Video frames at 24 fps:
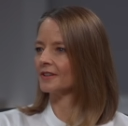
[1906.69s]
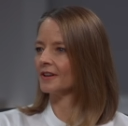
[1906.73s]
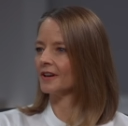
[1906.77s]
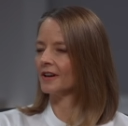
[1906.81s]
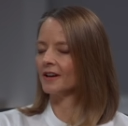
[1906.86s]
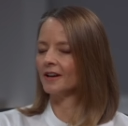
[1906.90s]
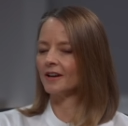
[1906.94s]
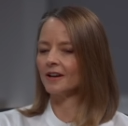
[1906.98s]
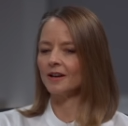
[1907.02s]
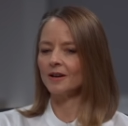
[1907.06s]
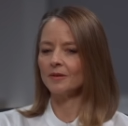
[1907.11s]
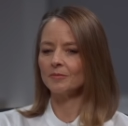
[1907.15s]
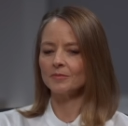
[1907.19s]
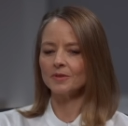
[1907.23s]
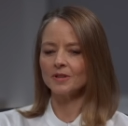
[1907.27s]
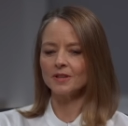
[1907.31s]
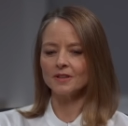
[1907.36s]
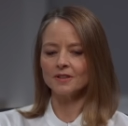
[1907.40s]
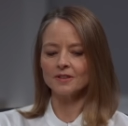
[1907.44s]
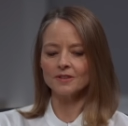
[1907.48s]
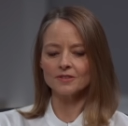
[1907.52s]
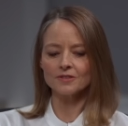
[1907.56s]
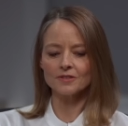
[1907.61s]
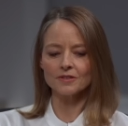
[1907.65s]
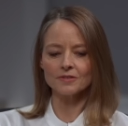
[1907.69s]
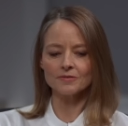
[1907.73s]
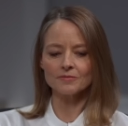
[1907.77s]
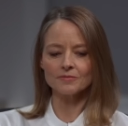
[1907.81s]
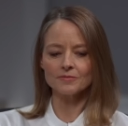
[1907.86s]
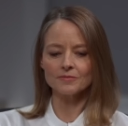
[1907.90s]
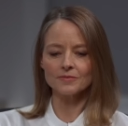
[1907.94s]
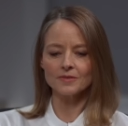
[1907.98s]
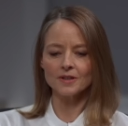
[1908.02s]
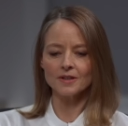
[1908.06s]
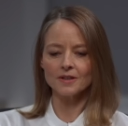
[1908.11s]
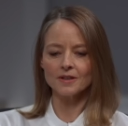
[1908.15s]
Yeah, he is. He yeah. is a,
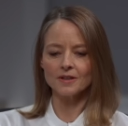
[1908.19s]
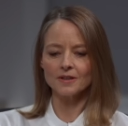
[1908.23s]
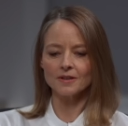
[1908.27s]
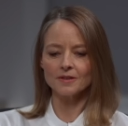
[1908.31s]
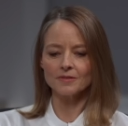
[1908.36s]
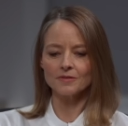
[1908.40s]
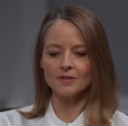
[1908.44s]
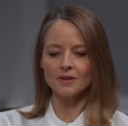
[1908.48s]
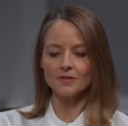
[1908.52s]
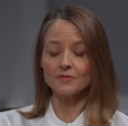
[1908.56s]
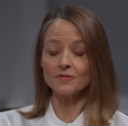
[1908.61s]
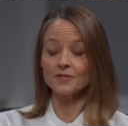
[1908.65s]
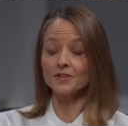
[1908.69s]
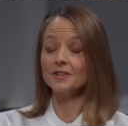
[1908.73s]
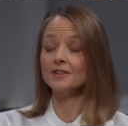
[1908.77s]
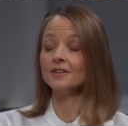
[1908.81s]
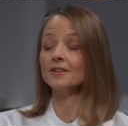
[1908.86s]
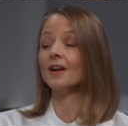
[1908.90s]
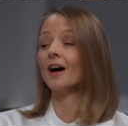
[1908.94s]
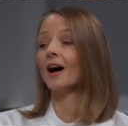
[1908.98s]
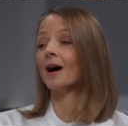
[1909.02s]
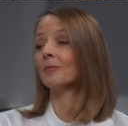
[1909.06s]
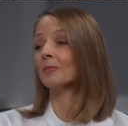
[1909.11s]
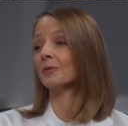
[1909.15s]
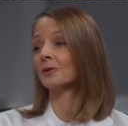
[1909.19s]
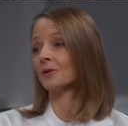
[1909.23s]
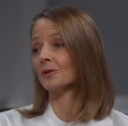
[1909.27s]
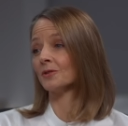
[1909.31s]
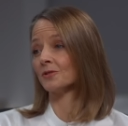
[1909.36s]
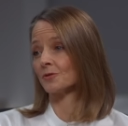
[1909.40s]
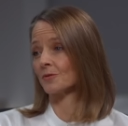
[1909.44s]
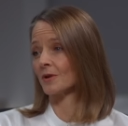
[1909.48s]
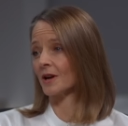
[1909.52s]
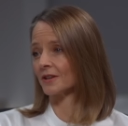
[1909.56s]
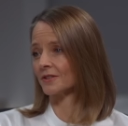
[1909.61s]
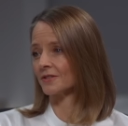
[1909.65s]
a phenomenal
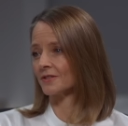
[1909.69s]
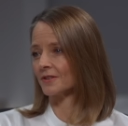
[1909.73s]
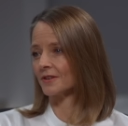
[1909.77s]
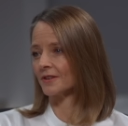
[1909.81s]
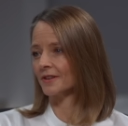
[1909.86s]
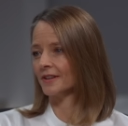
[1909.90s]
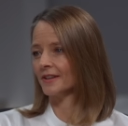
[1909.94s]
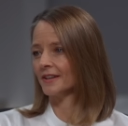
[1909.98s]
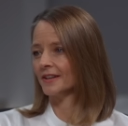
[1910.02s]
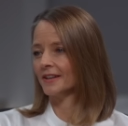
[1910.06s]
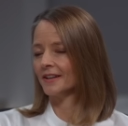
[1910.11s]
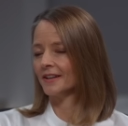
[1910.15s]
director